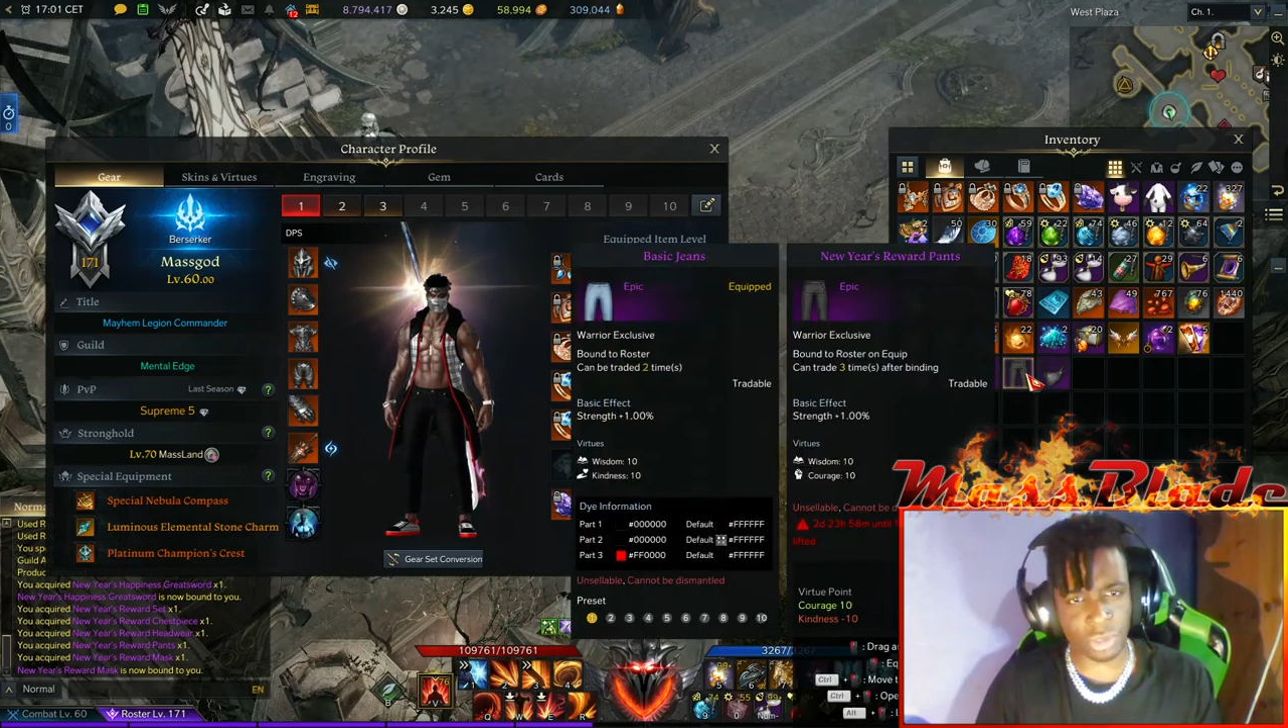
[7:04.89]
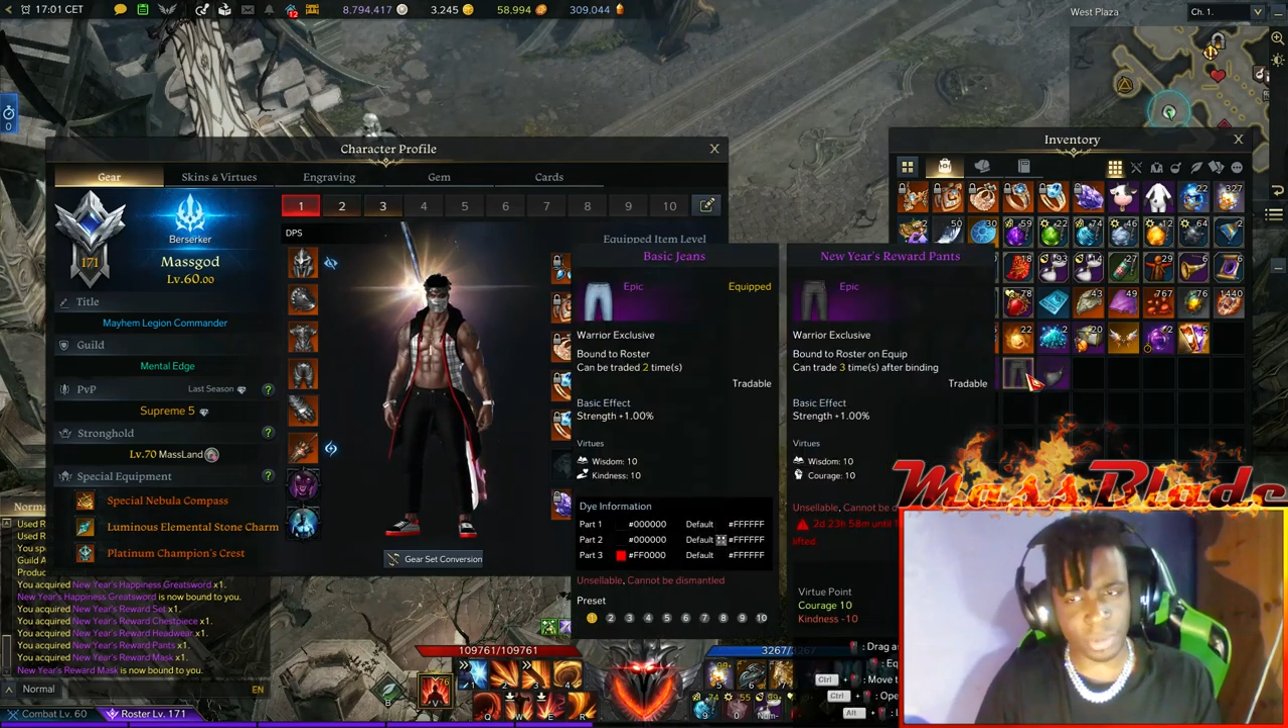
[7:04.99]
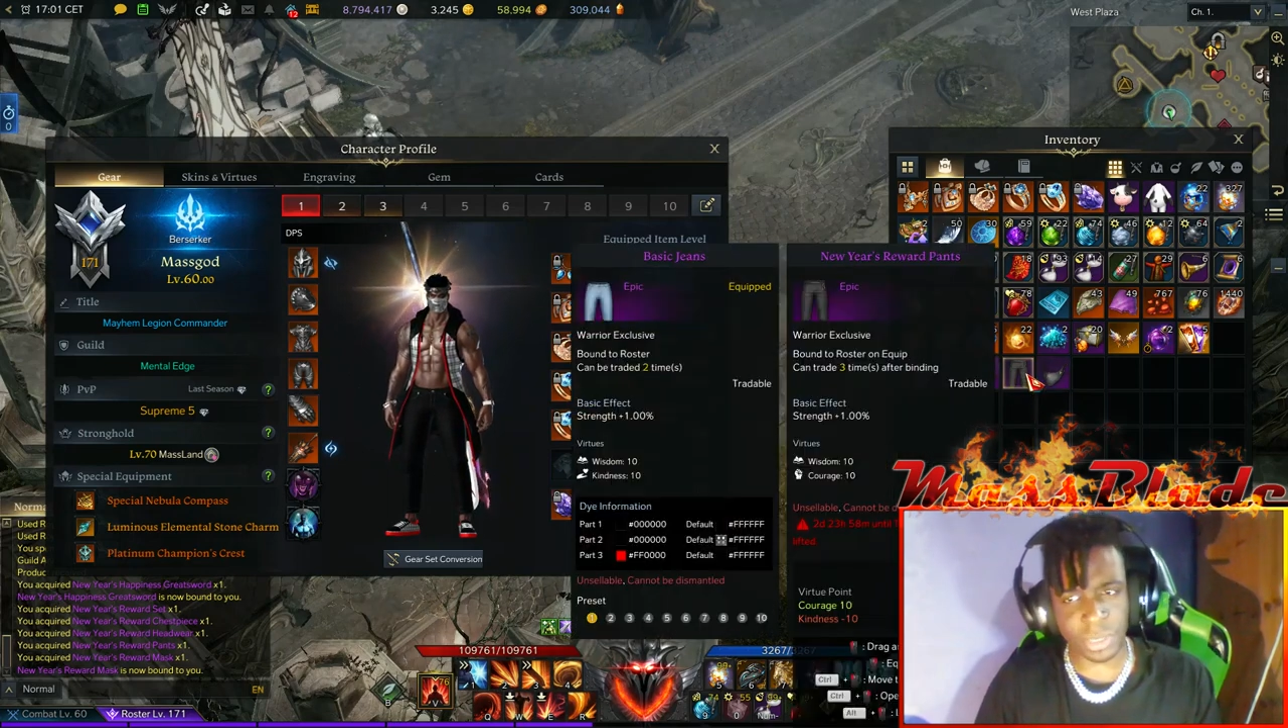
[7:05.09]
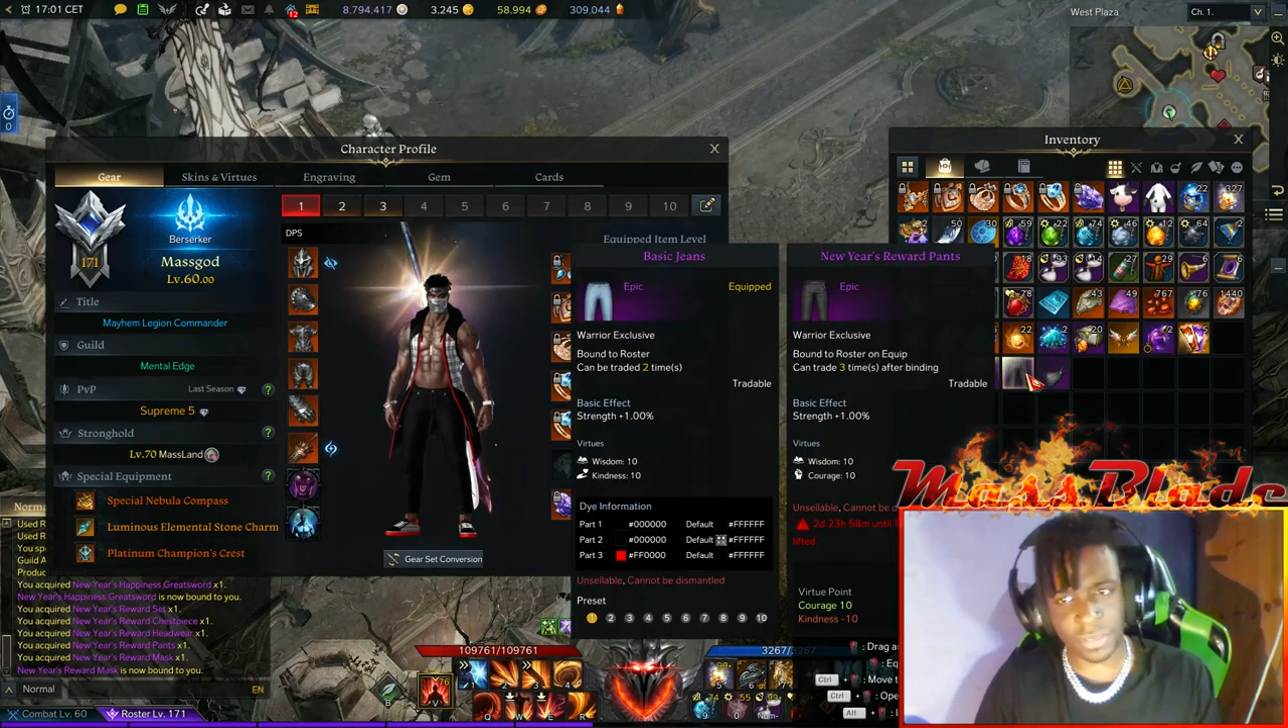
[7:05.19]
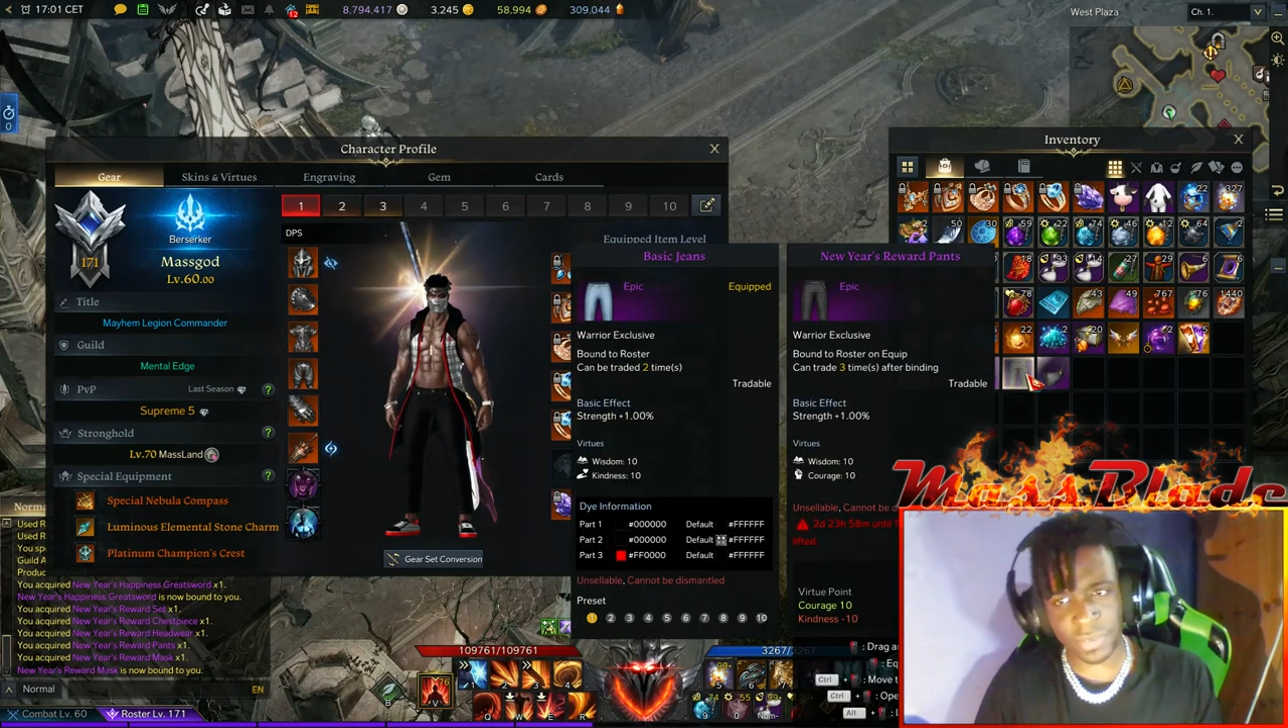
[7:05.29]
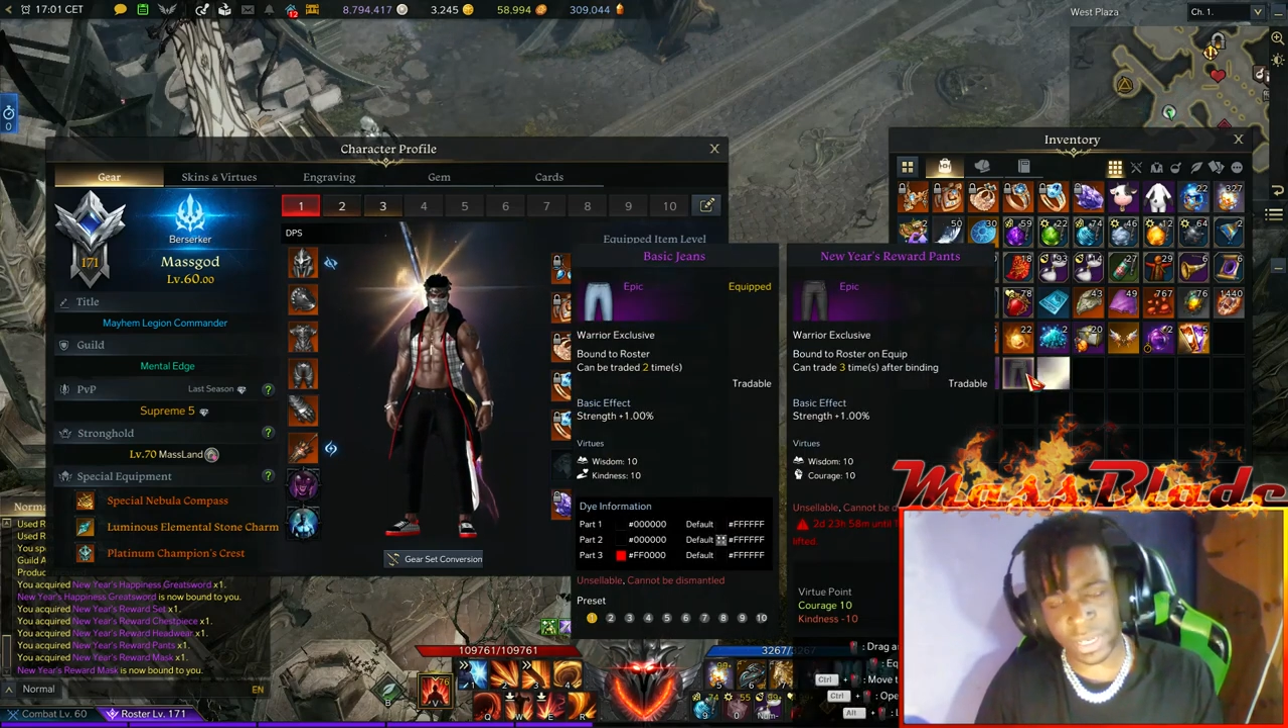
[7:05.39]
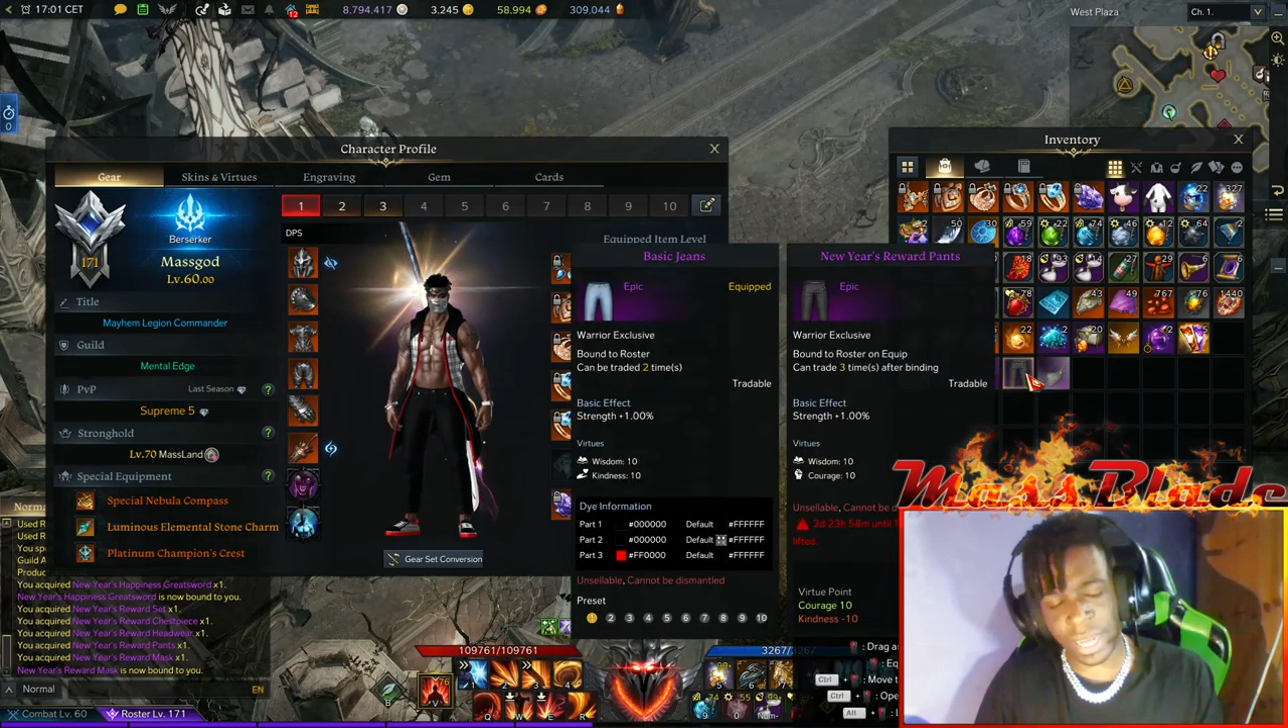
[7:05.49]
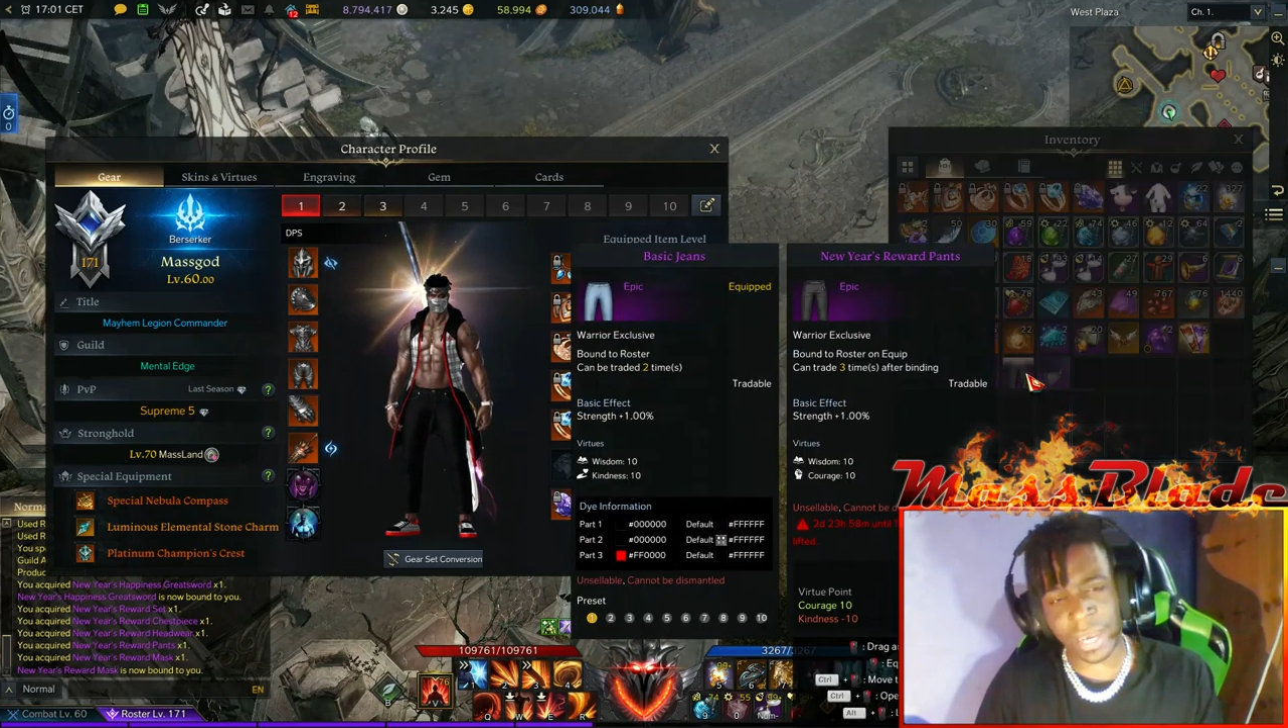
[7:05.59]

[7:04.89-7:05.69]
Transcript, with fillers: Christmas event.